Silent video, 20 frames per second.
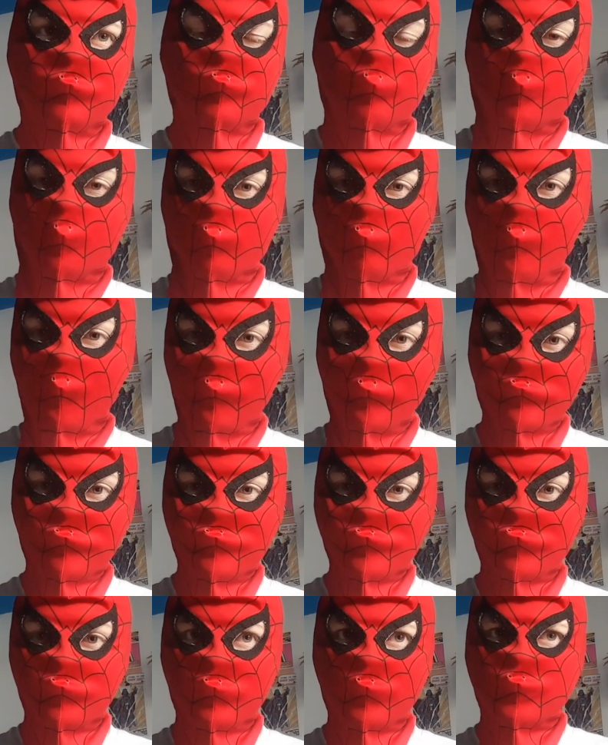
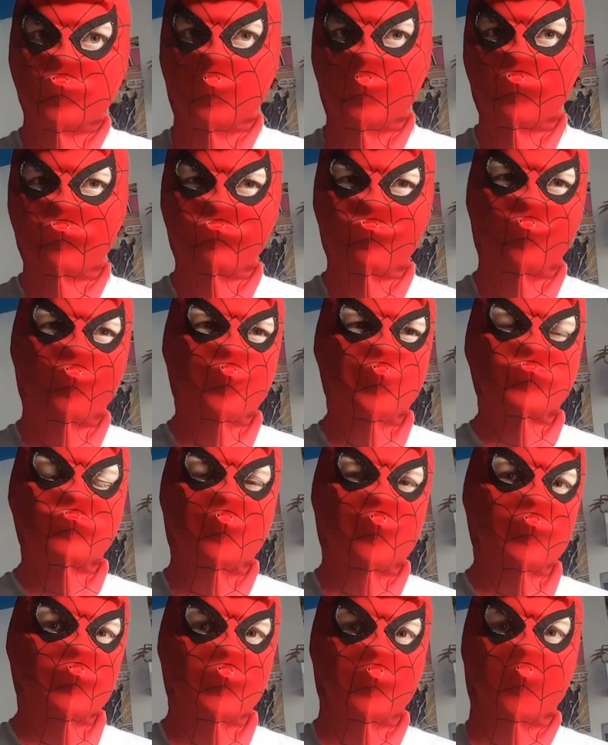progress because it immersed
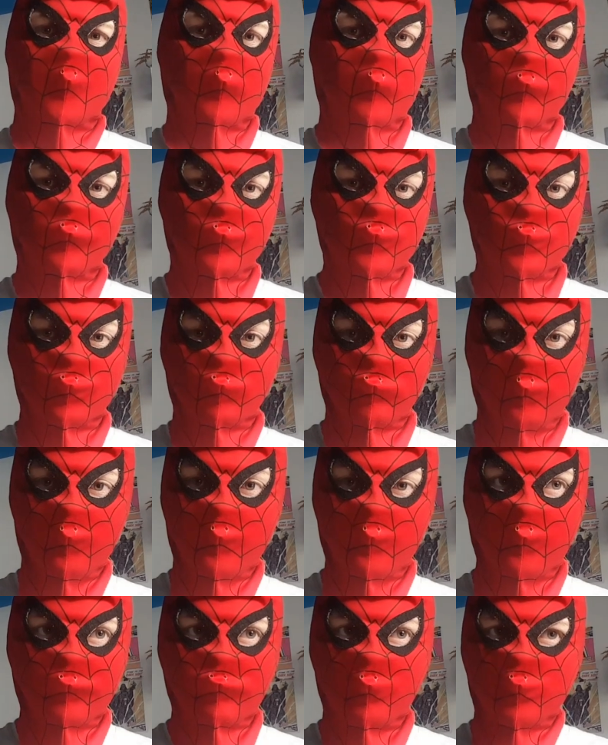me in the characters
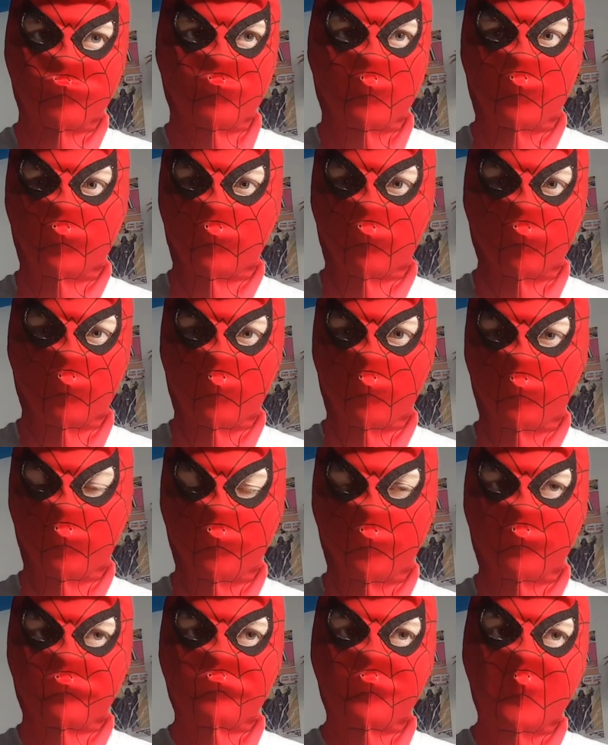already, immersed me in the
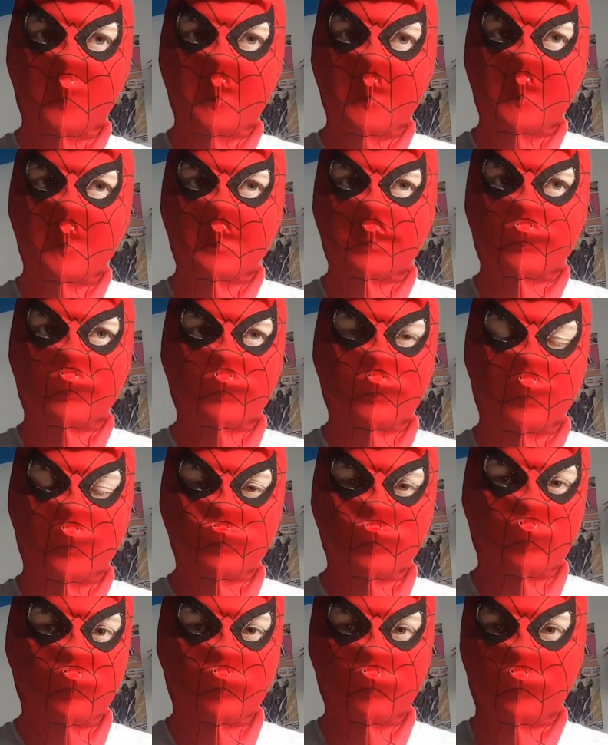world that
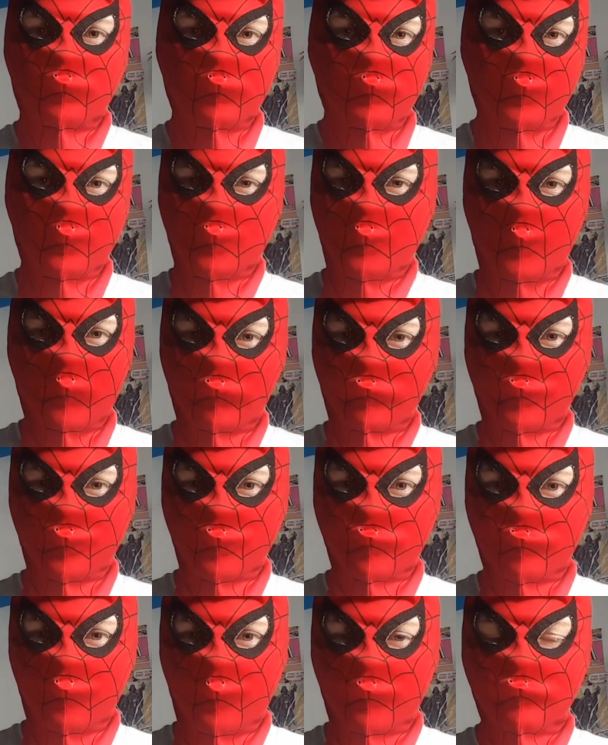these
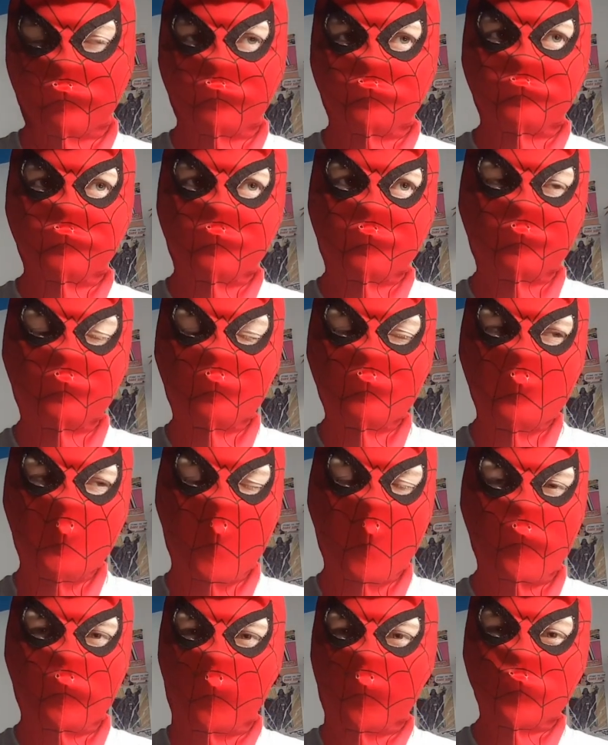characters are in.
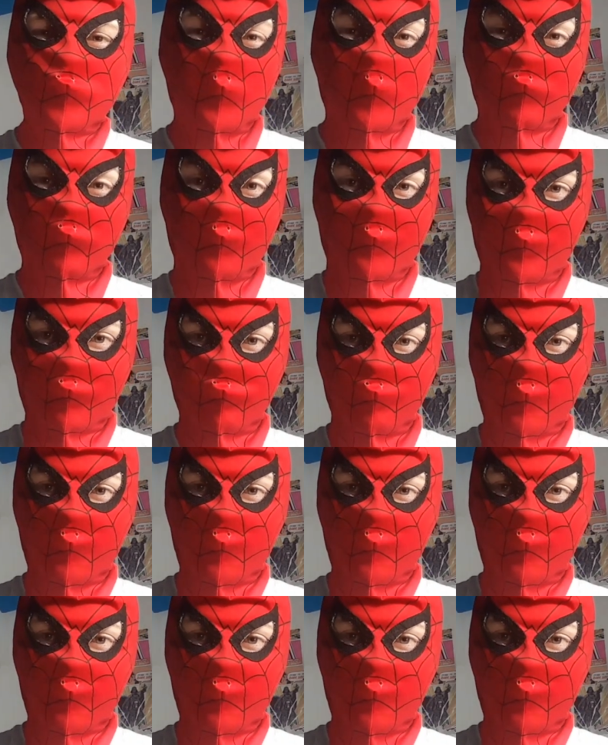And that's what I really